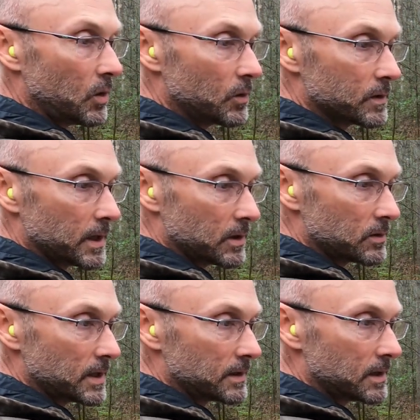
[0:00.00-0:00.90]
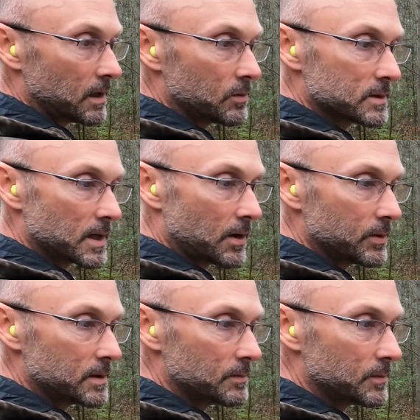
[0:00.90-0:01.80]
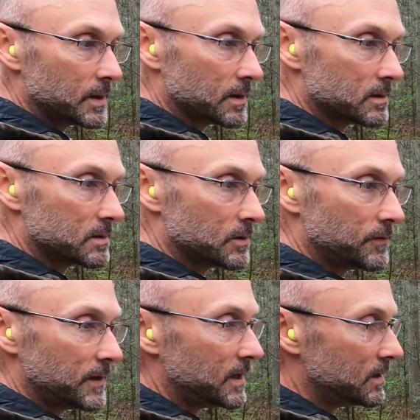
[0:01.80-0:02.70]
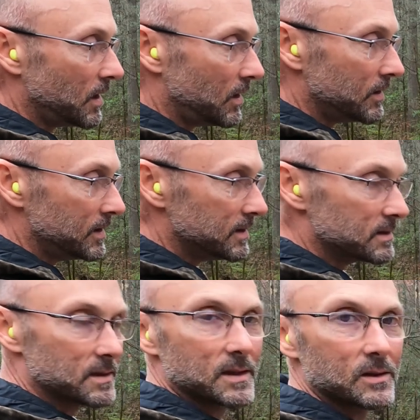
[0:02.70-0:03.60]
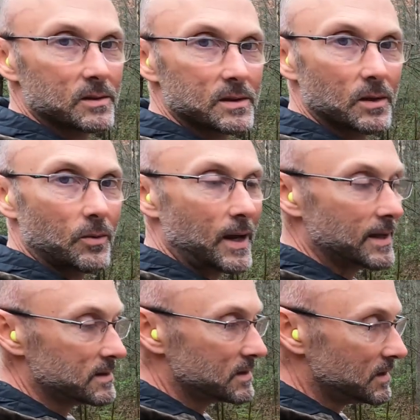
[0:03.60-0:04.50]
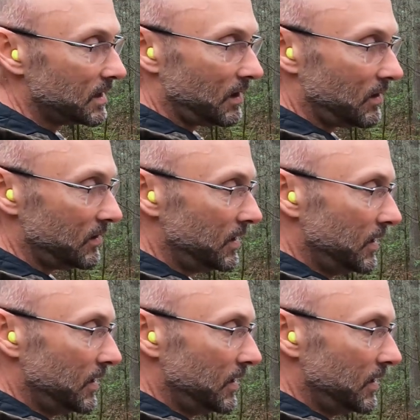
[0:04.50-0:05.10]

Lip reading: over, they don't take the other ones out with them, because the feet on these steel silhouettes, they're